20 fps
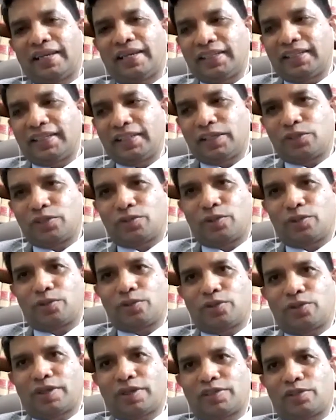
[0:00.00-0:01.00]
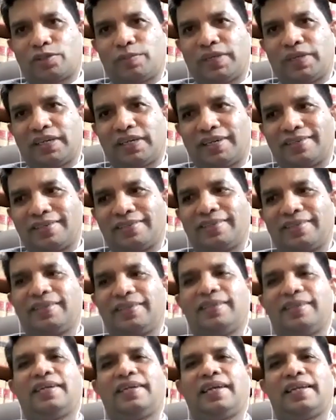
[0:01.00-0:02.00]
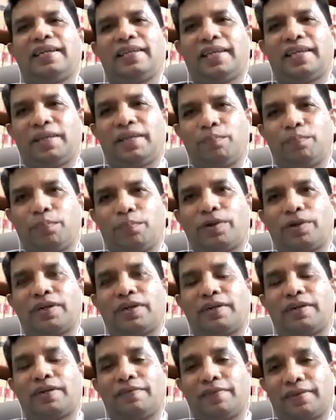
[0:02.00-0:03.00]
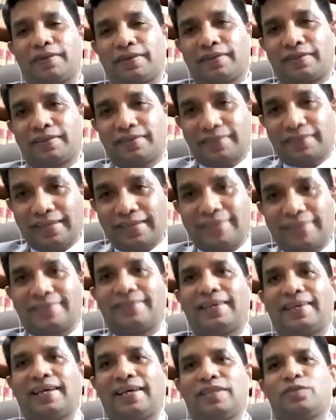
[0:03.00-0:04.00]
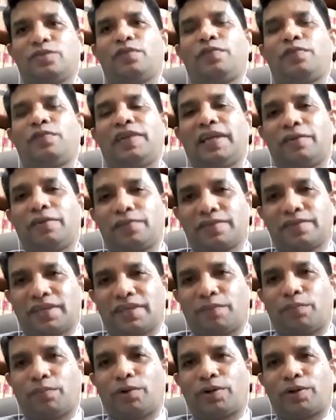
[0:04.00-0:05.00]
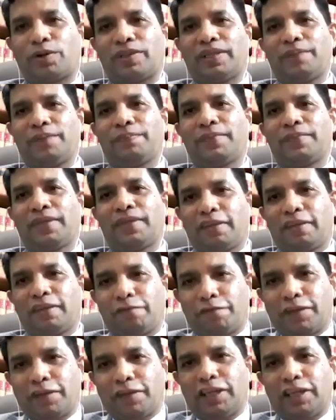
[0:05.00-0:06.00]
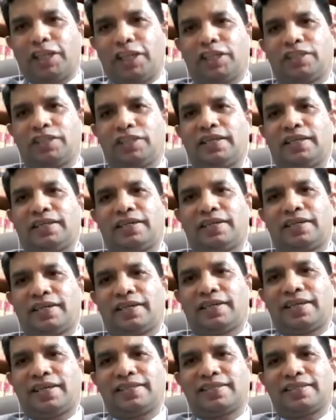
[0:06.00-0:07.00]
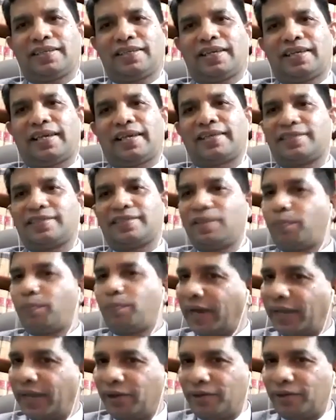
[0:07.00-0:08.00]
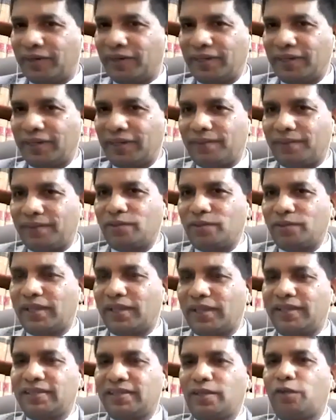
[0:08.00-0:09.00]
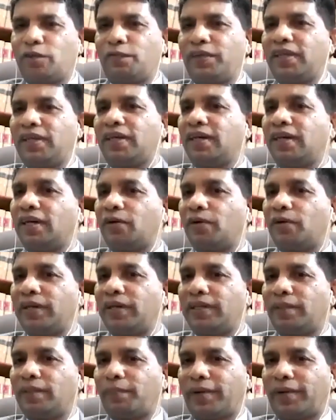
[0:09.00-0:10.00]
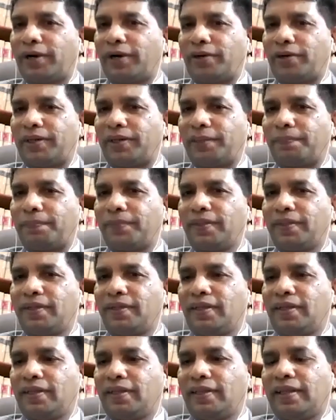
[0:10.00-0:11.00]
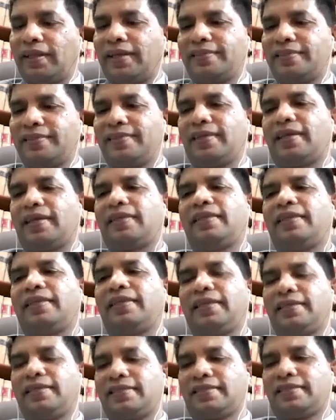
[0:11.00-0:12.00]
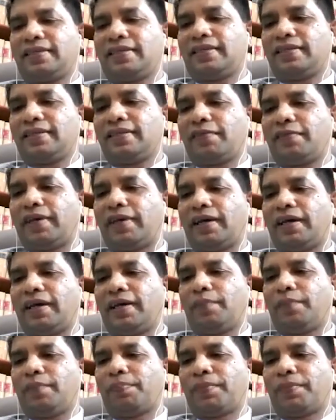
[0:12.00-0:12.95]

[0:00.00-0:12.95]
urgency also has to be considered, and the importance is there, so we'll have to some or other finish that task as the priority. So that is how we calculate the priority. There is another instance where